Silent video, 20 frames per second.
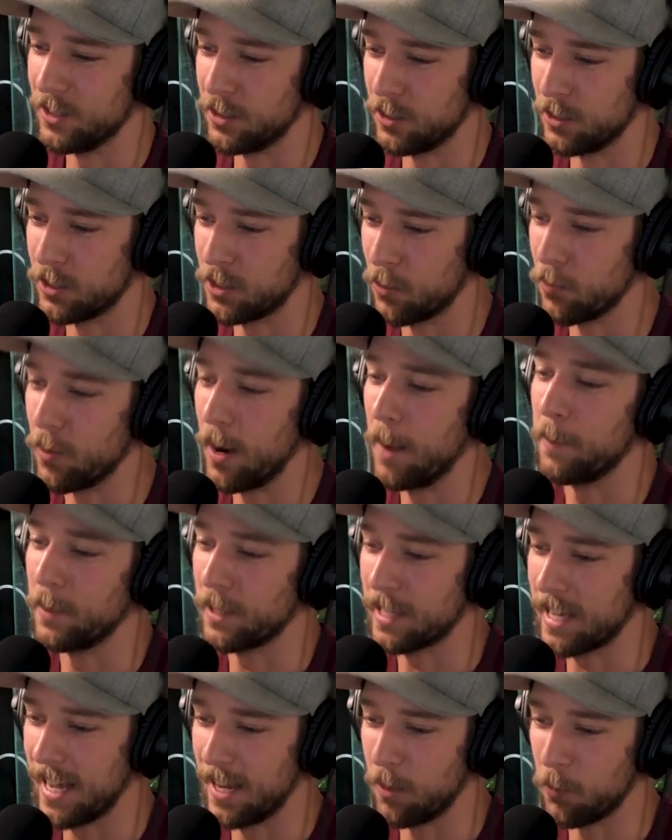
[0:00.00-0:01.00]
to
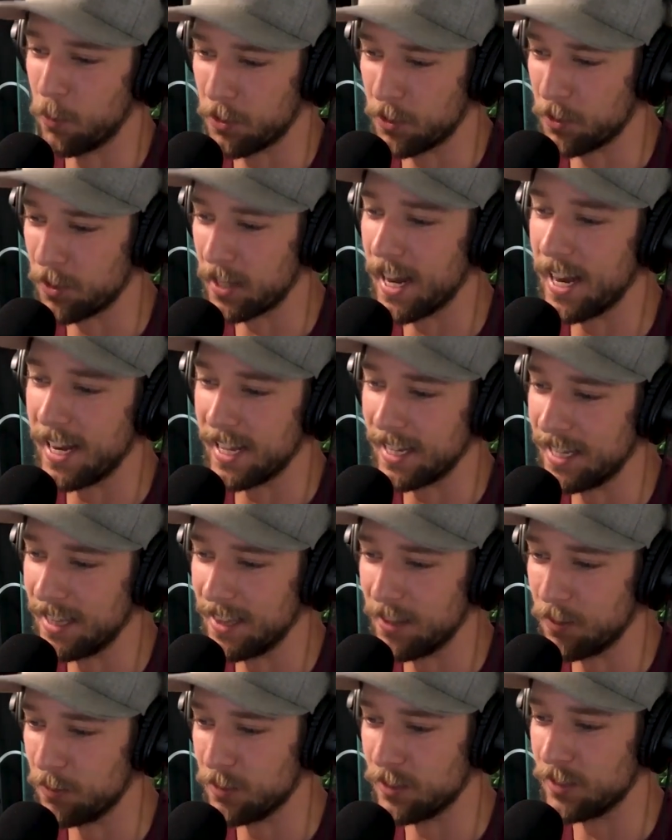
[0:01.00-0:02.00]
replicate what they're getting
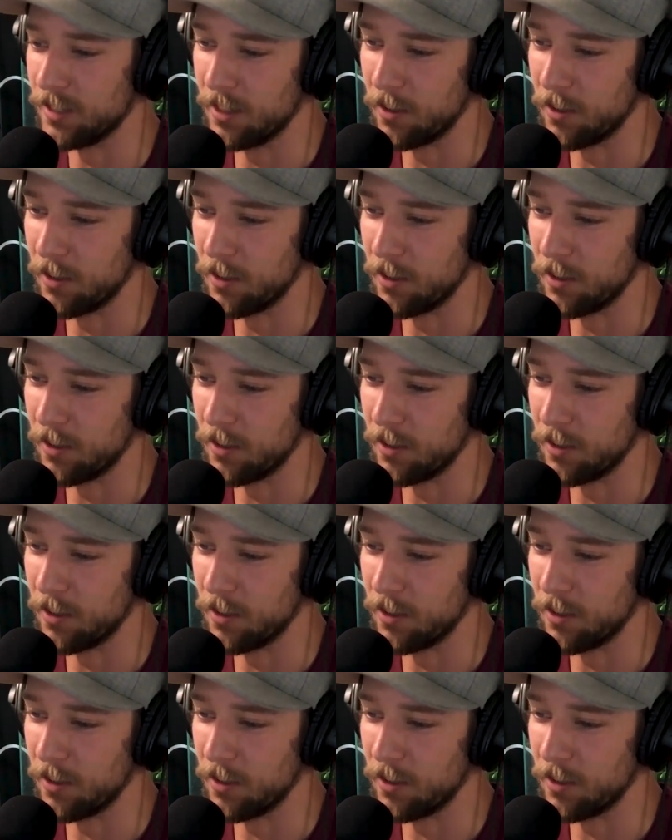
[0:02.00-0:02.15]
in those,